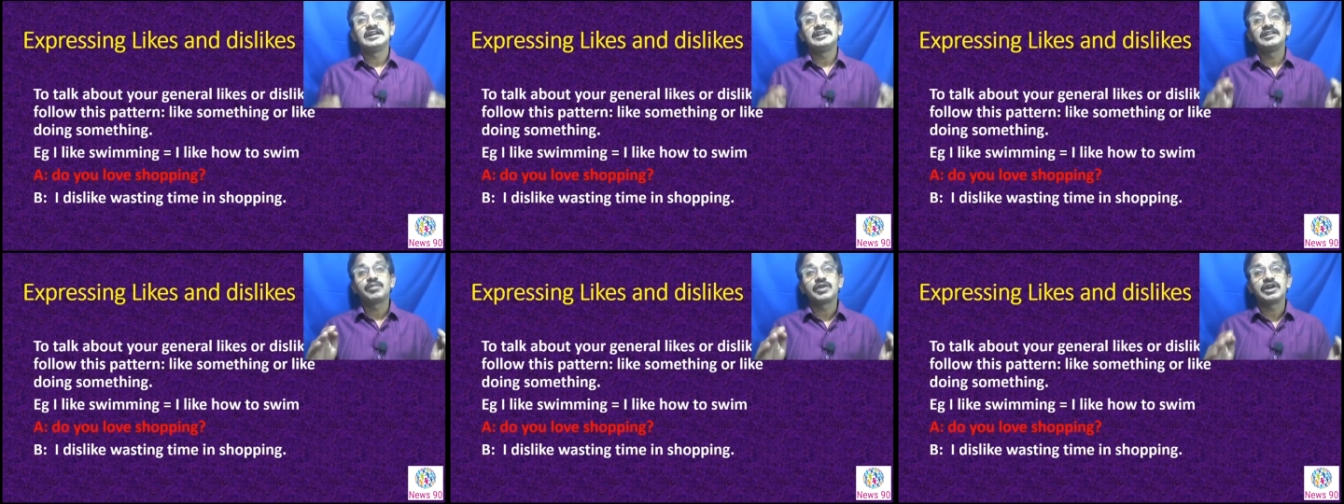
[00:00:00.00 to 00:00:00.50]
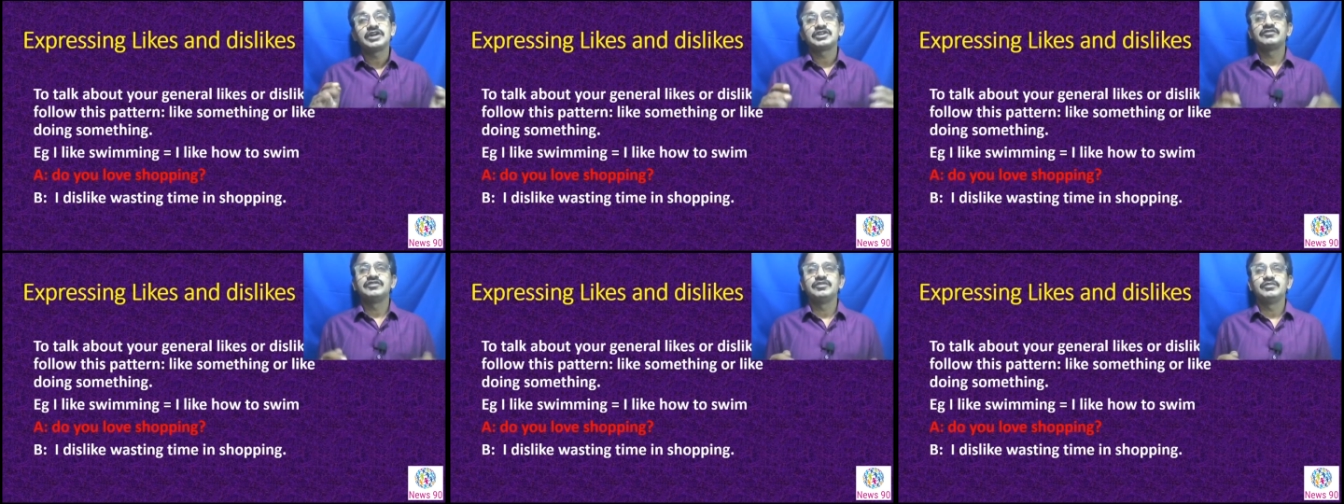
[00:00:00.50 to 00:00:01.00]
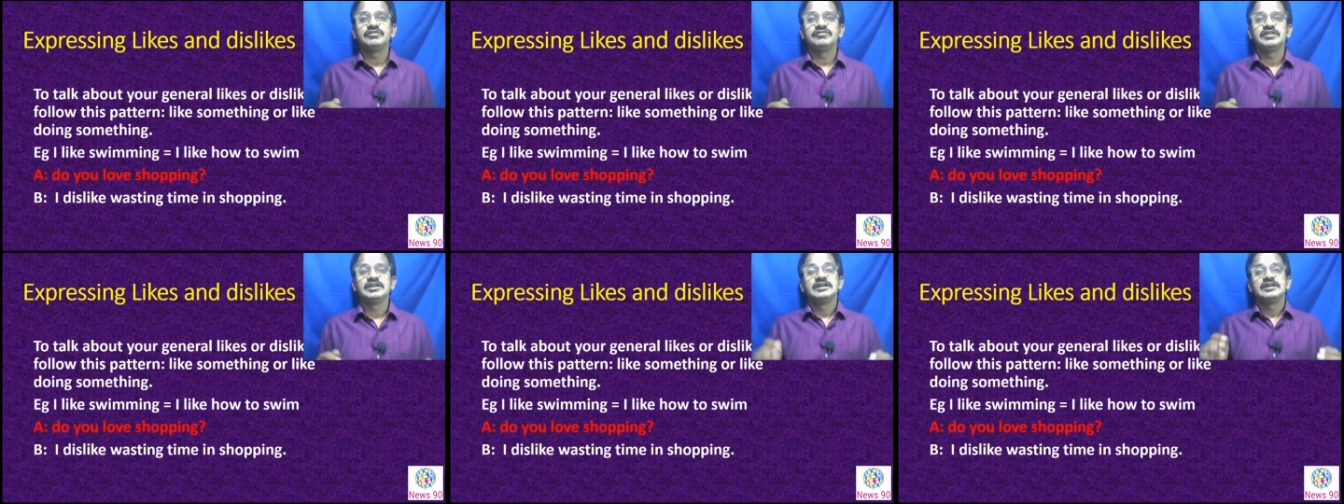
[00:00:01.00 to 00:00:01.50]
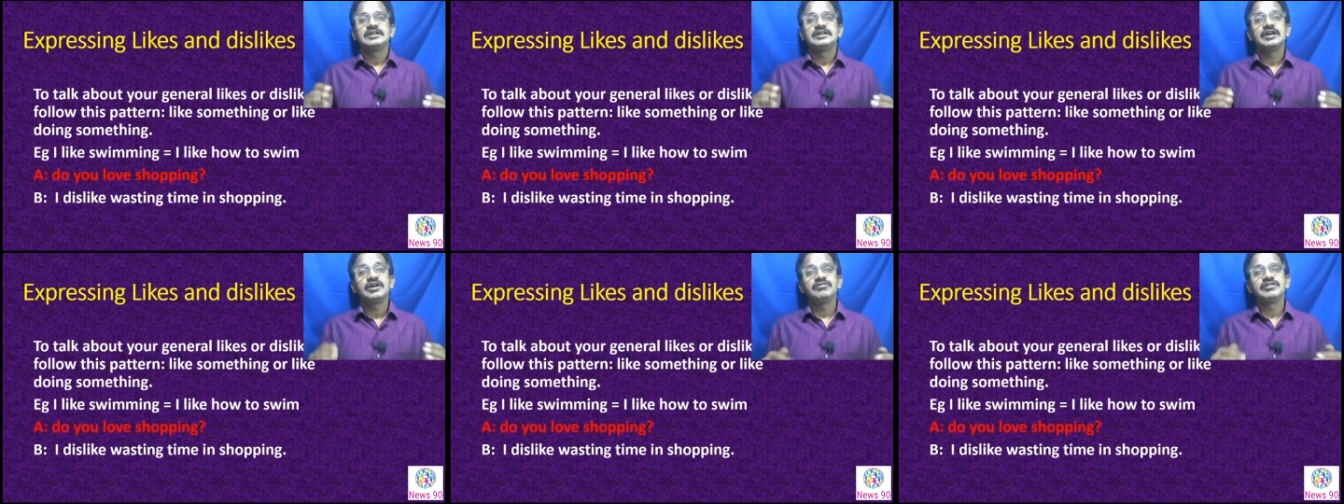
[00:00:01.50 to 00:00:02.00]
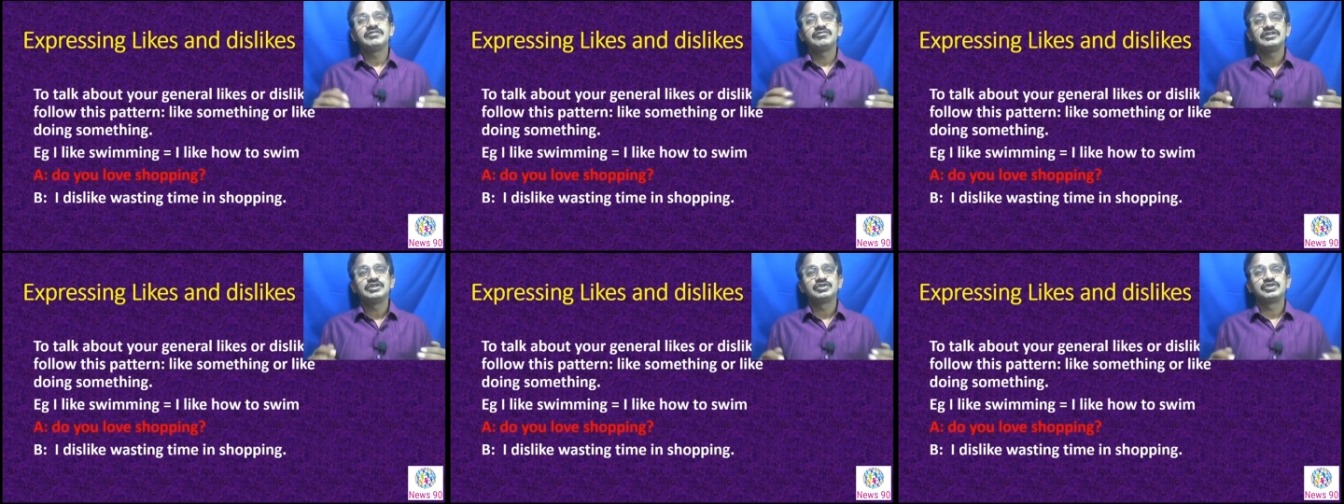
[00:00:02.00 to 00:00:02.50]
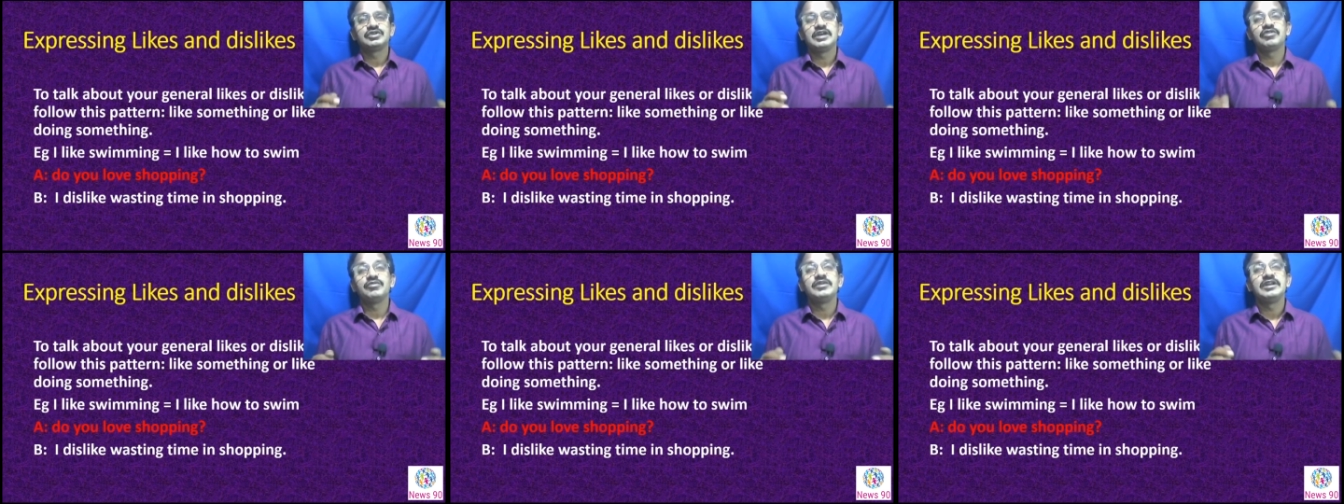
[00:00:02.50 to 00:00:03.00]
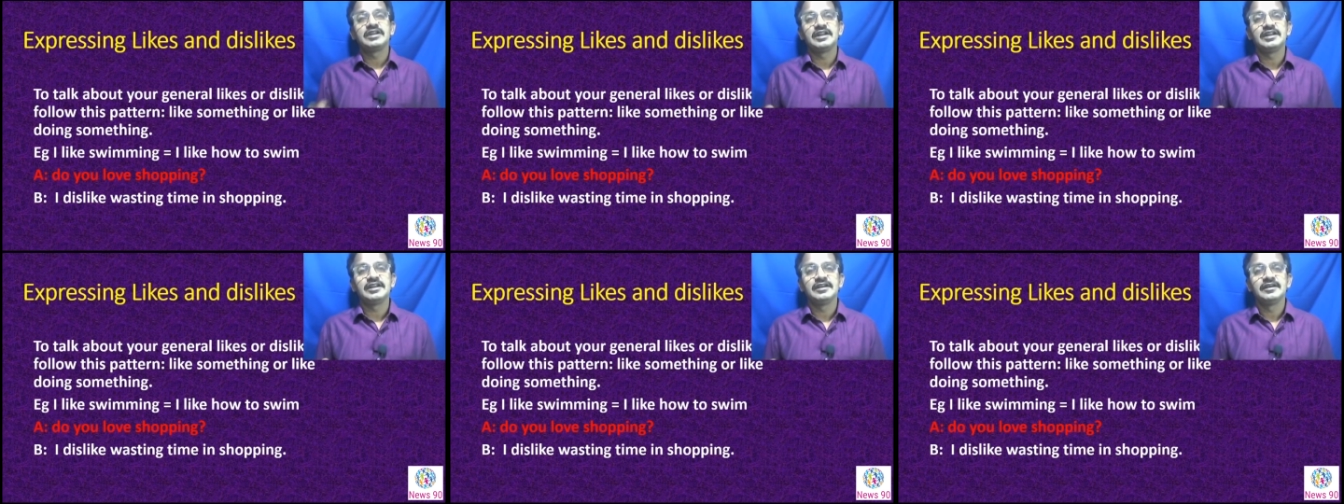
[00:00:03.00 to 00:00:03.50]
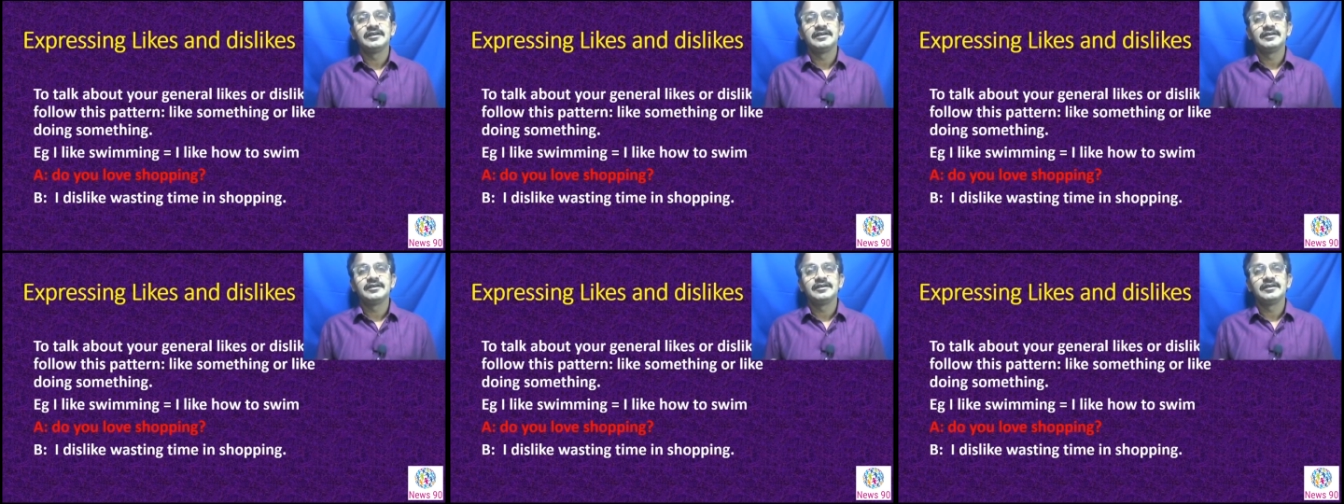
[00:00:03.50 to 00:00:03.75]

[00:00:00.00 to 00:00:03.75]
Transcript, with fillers: and the plot of the movie and how it, it should have been run.